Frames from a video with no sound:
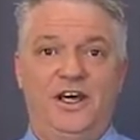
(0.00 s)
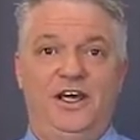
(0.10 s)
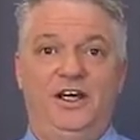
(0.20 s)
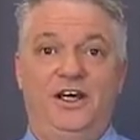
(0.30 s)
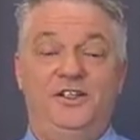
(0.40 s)

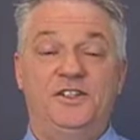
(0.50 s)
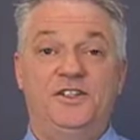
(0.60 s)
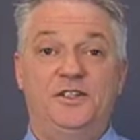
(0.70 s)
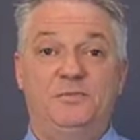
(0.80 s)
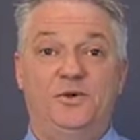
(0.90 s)
It has to
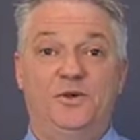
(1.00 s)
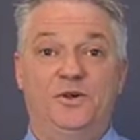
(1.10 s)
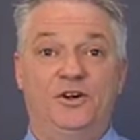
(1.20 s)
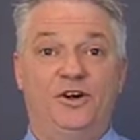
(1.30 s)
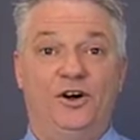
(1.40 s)

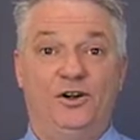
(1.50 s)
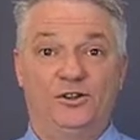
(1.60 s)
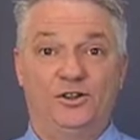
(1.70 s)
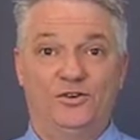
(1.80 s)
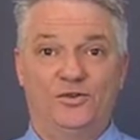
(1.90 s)
support call
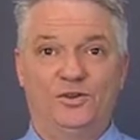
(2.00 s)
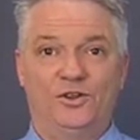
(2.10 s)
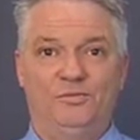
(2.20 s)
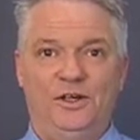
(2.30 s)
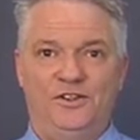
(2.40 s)

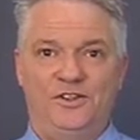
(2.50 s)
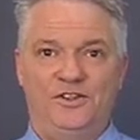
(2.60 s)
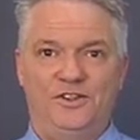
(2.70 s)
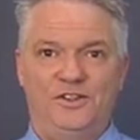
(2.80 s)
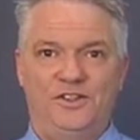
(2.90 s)
control
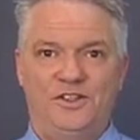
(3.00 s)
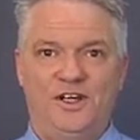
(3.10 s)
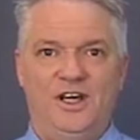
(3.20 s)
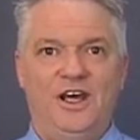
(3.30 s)
messages,